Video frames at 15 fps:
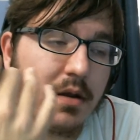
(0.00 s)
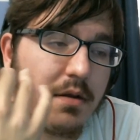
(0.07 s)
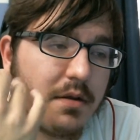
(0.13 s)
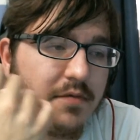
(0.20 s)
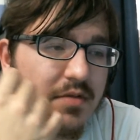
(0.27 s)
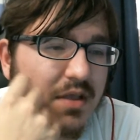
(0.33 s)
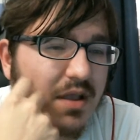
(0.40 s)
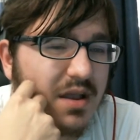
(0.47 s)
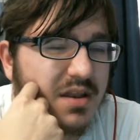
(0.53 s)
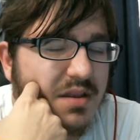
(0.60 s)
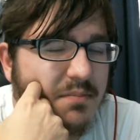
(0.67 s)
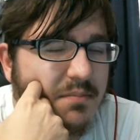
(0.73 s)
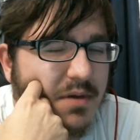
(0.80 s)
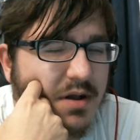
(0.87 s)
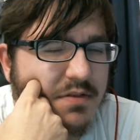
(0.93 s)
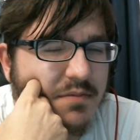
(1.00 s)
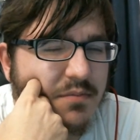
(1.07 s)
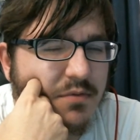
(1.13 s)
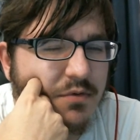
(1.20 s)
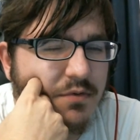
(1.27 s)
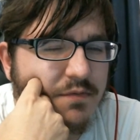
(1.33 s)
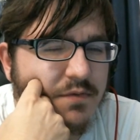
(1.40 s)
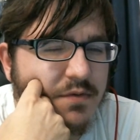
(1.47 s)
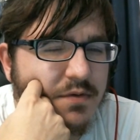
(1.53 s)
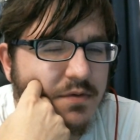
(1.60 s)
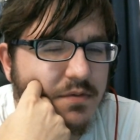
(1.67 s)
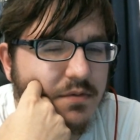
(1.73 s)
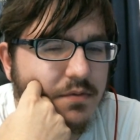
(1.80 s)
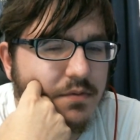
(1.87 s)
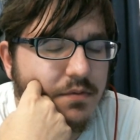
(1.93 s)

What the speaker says: even think I did Mods and More review.